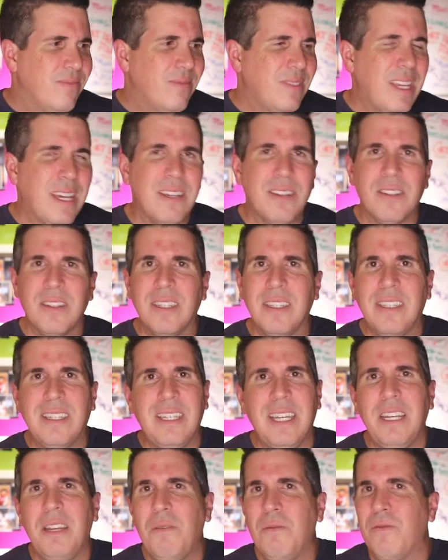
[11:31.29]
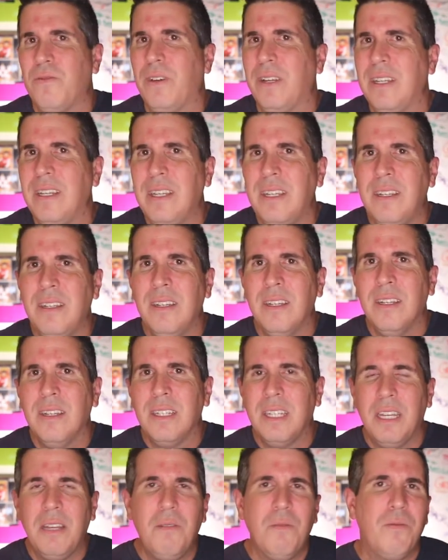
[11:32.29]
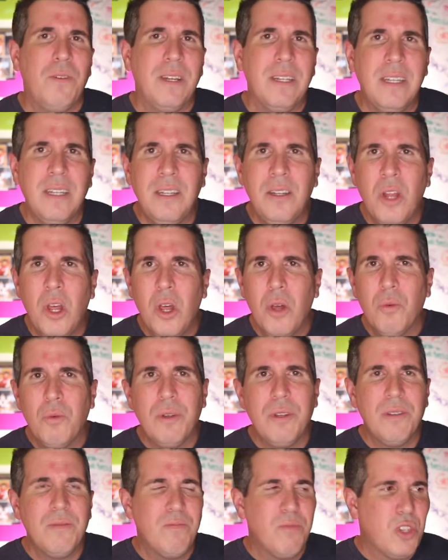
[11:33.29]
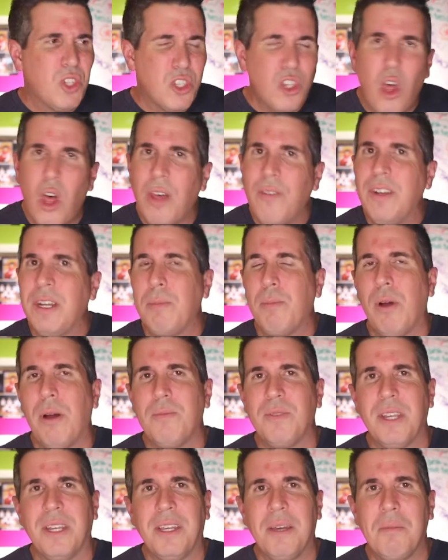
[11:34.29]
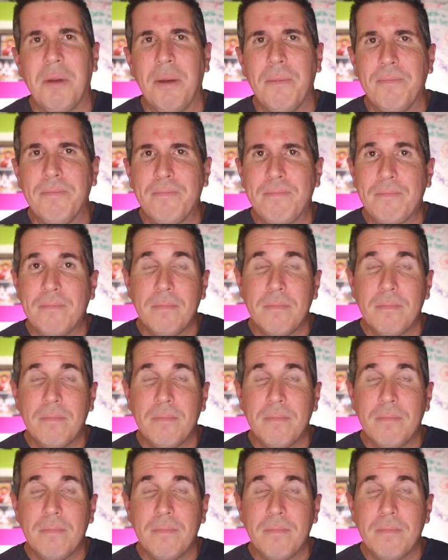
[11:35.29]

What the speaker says: guys, getting funded will solve any problems that come up.